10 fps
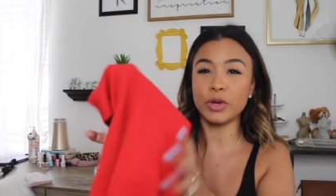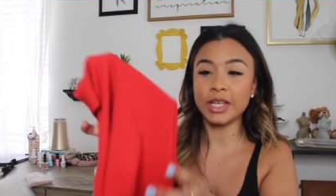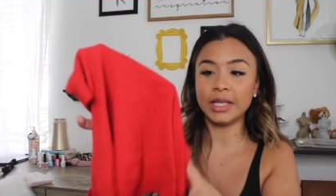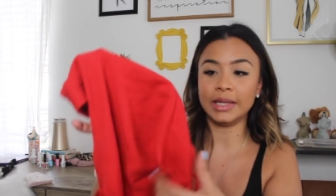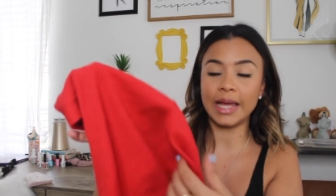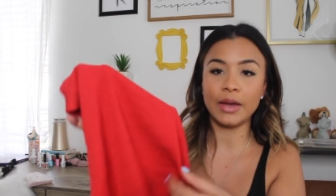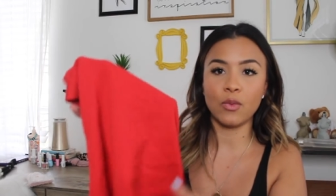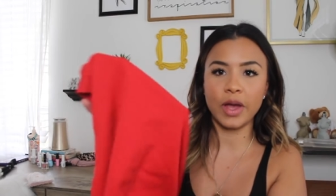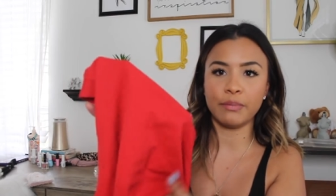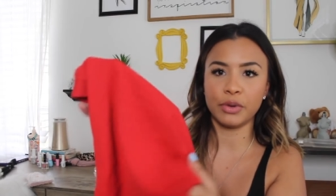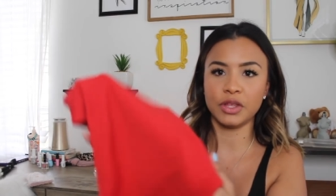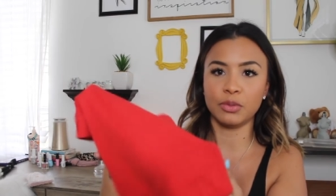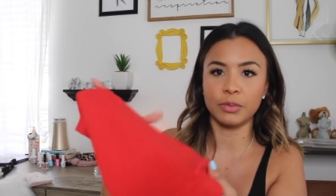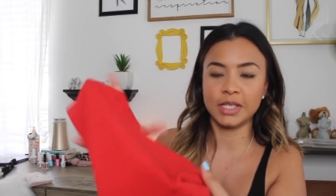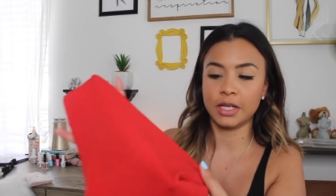really lightweight,
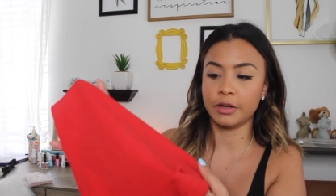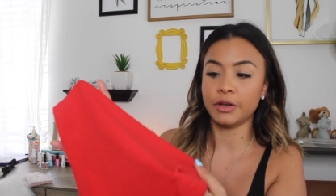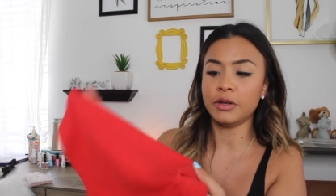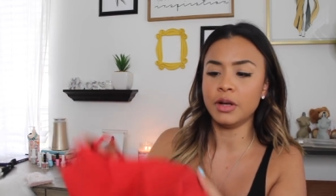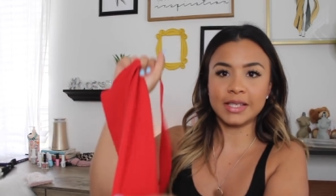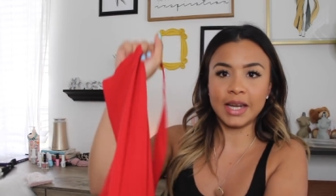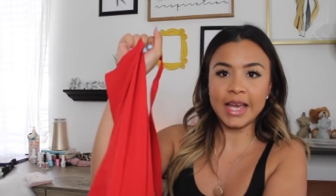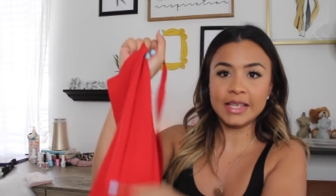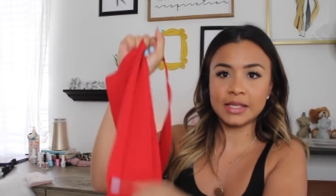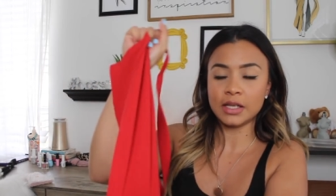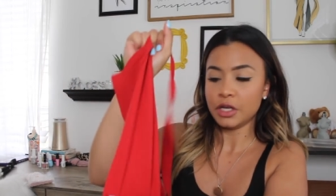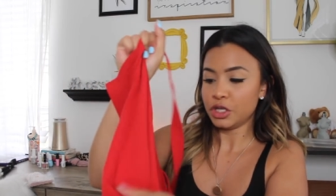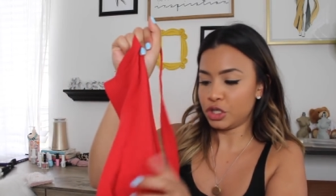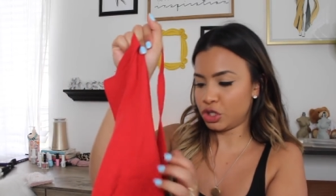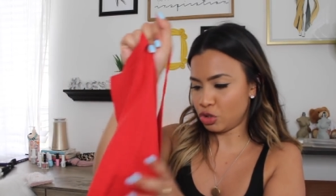breathable material. It's a nice
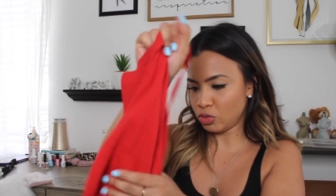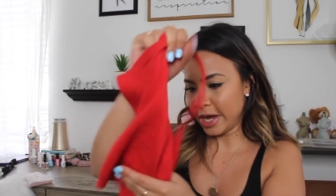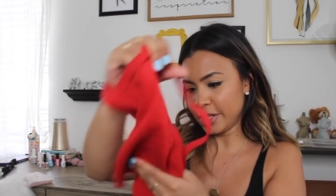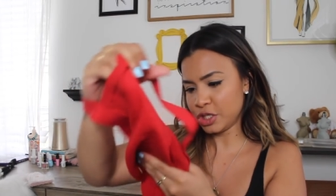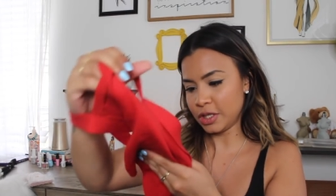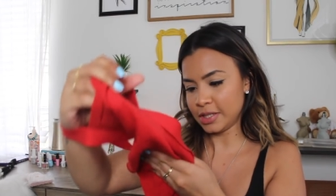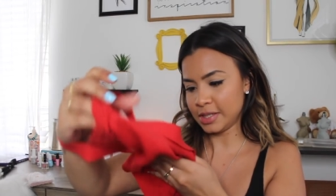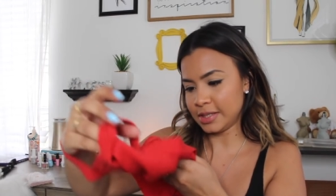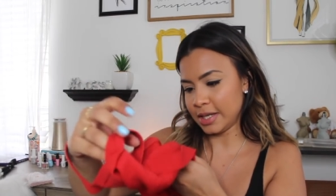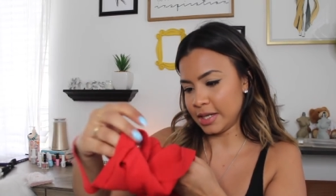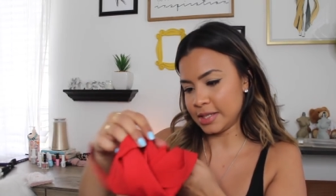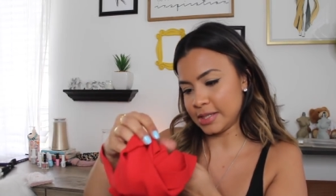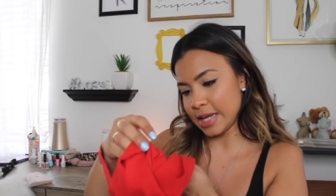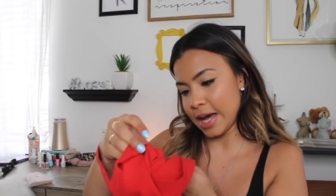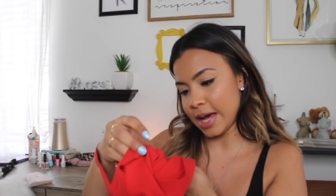stretch. This is in a
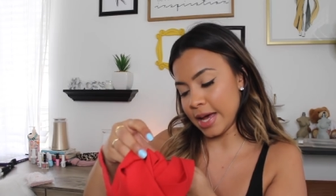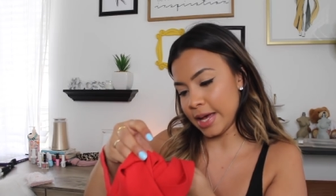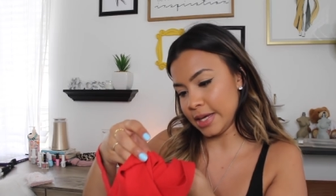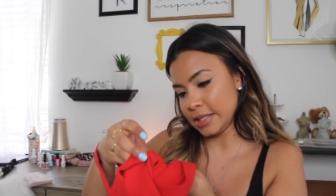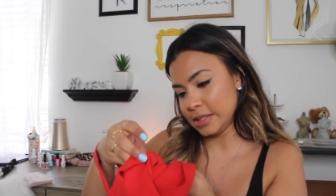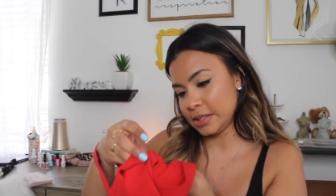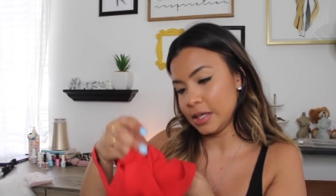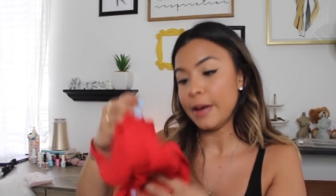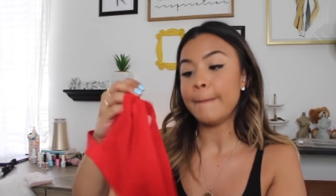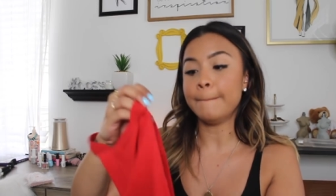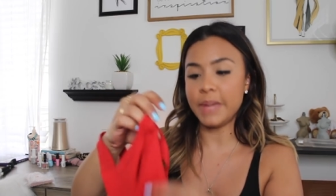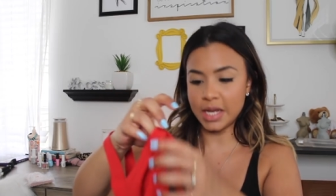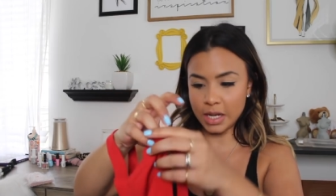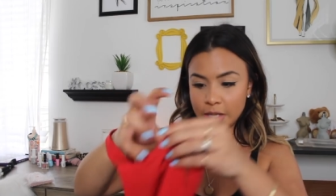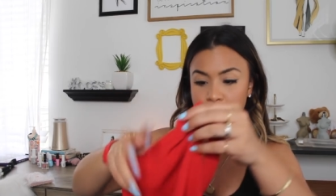size
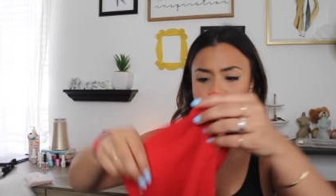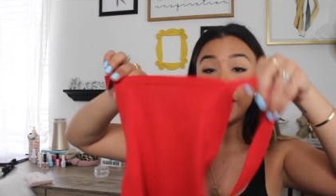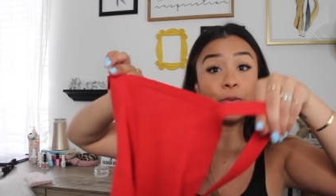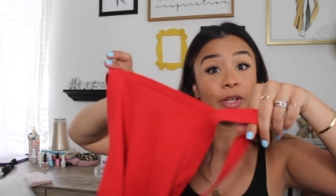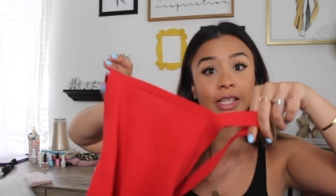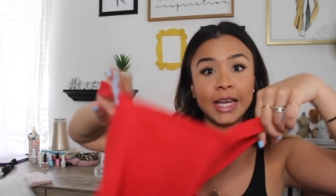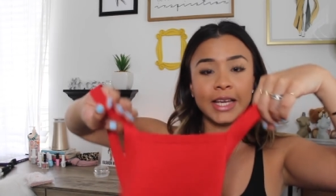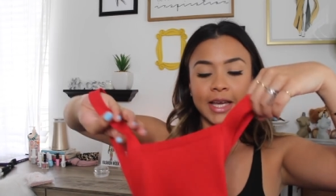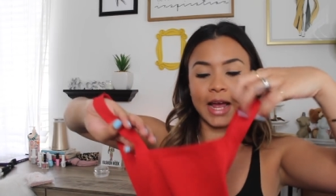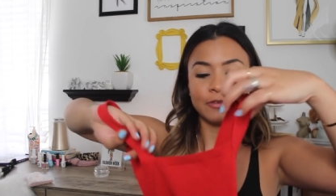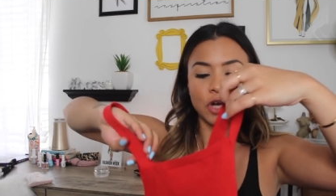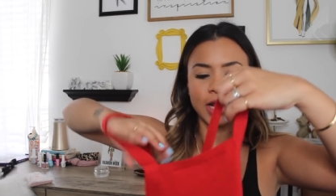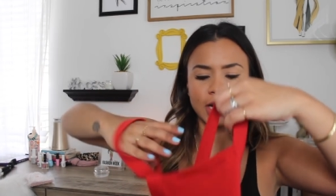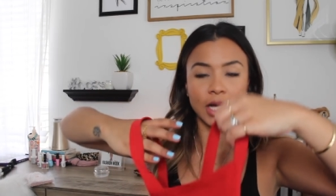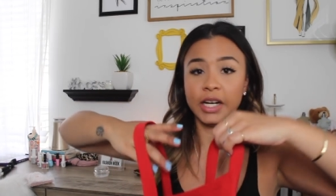medium, but I really like it. I've
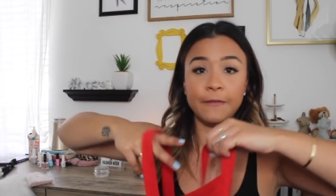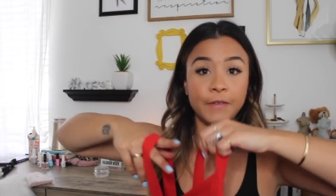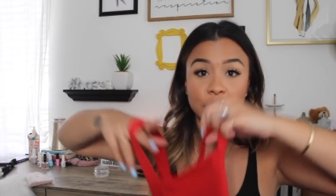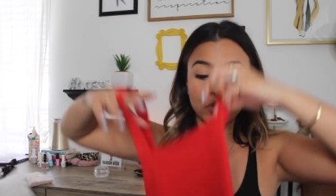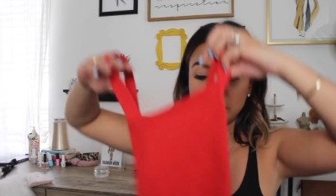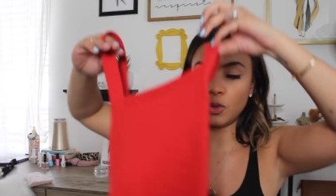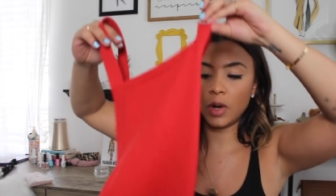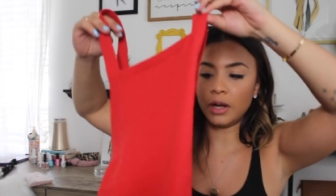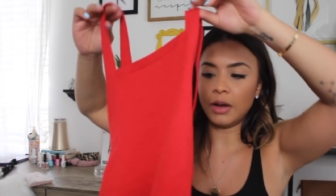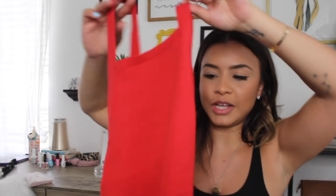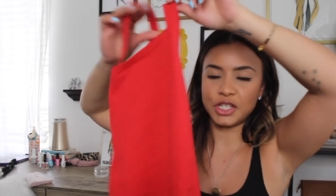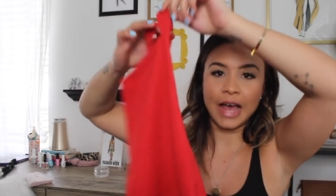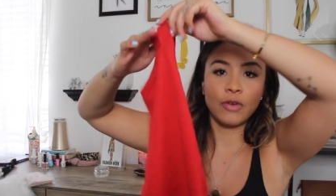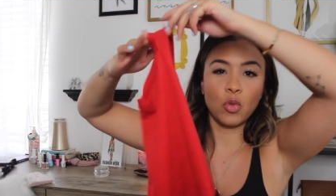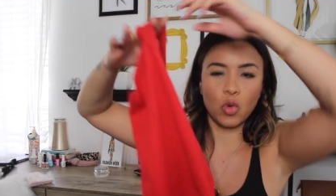tried it on and it fits really well. I just
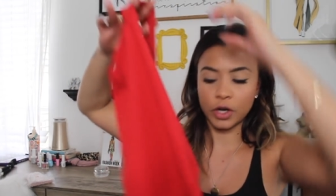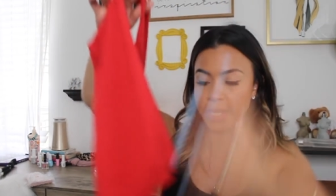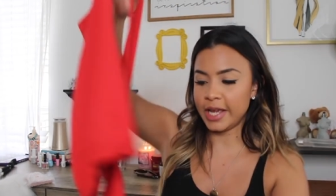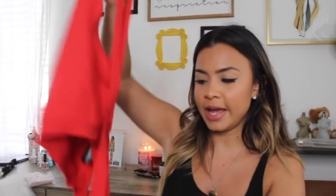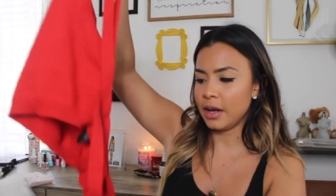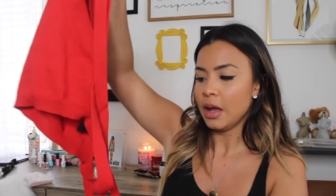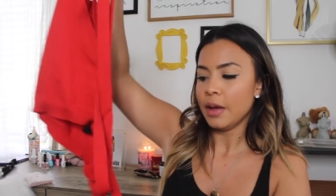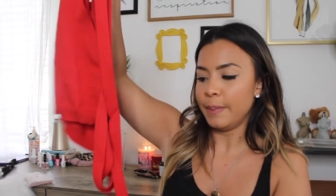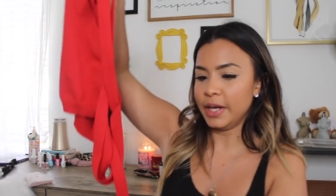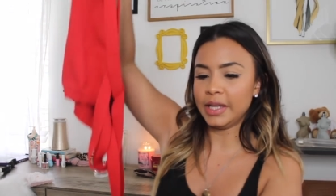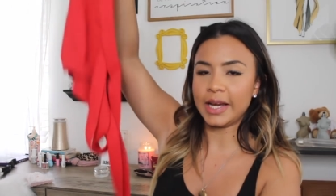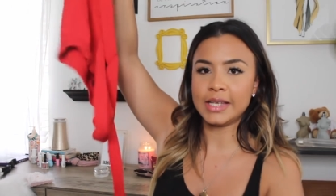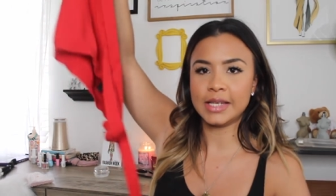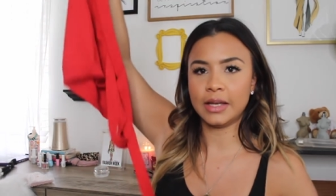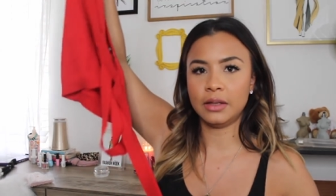haven't worn it yet. But like
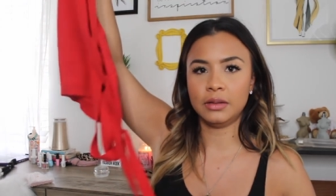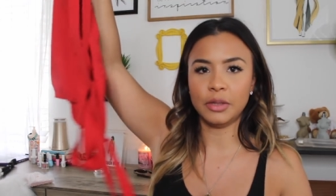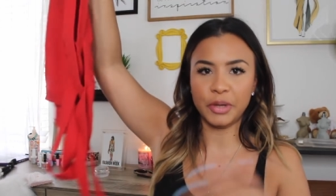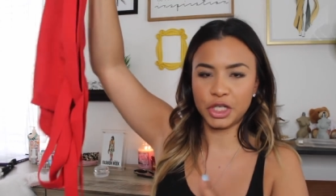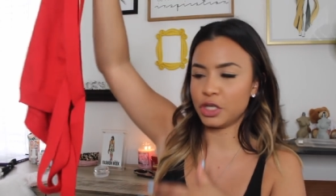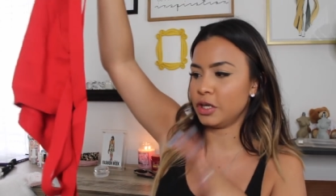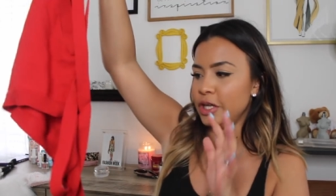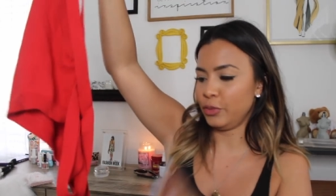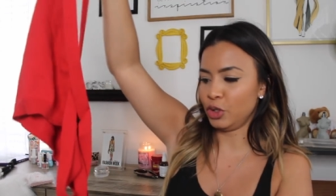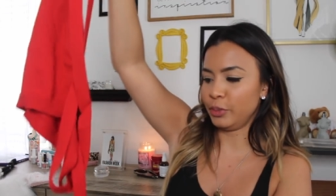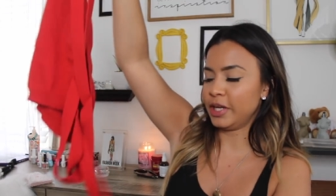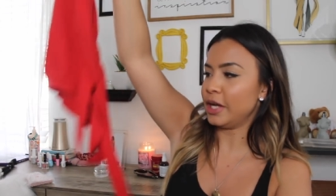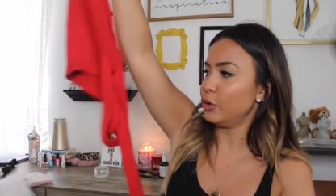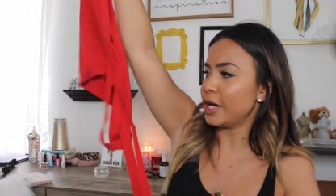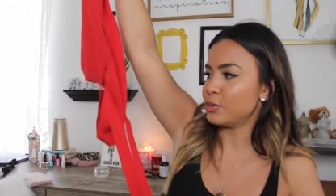I said, the picture,
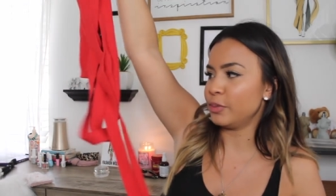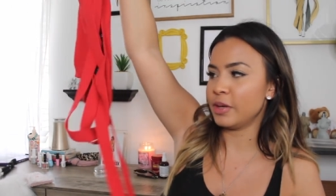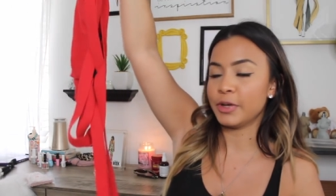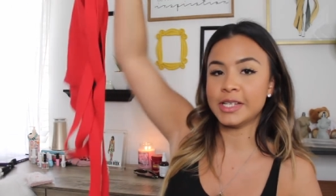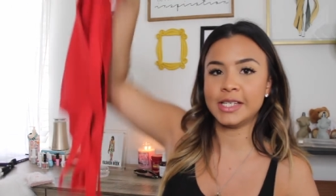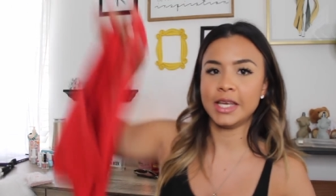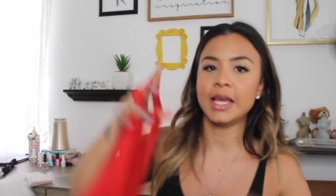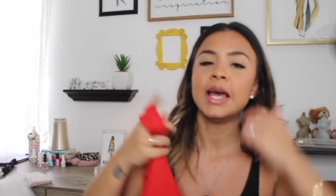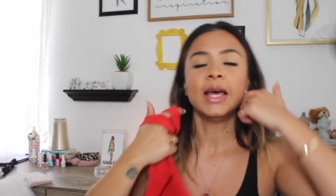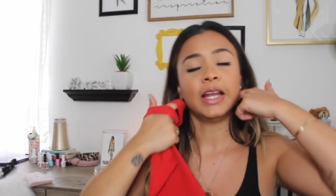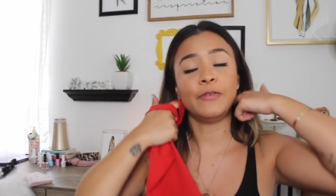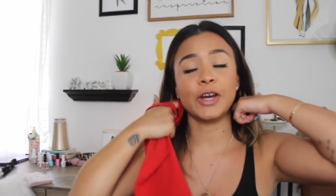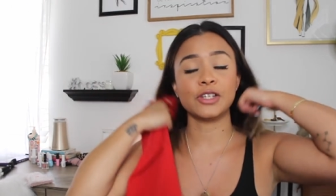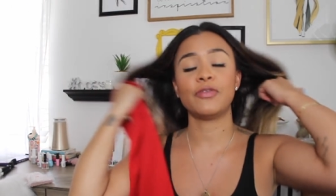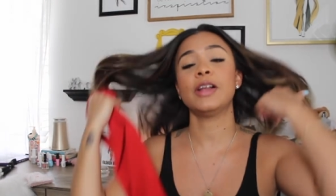you guys will be able to see. And if
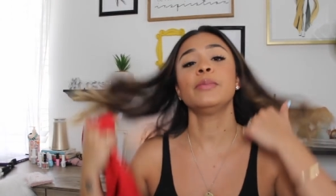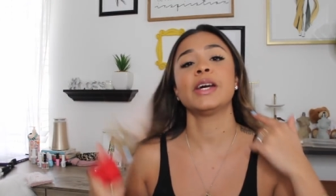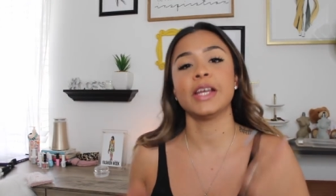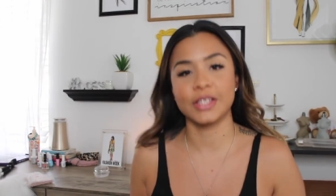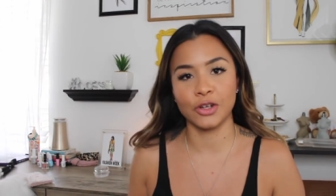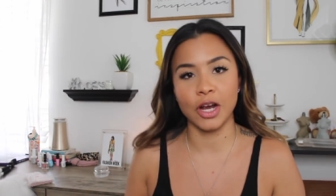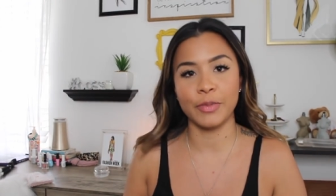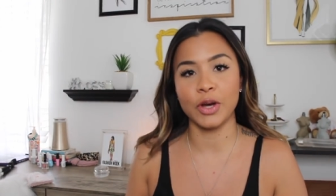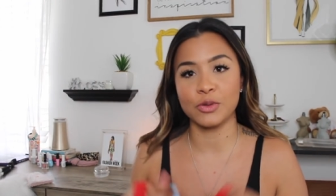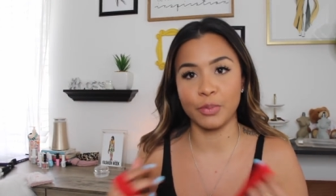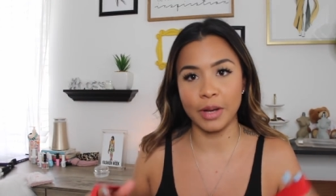you guys are following me on Instagram, you guys will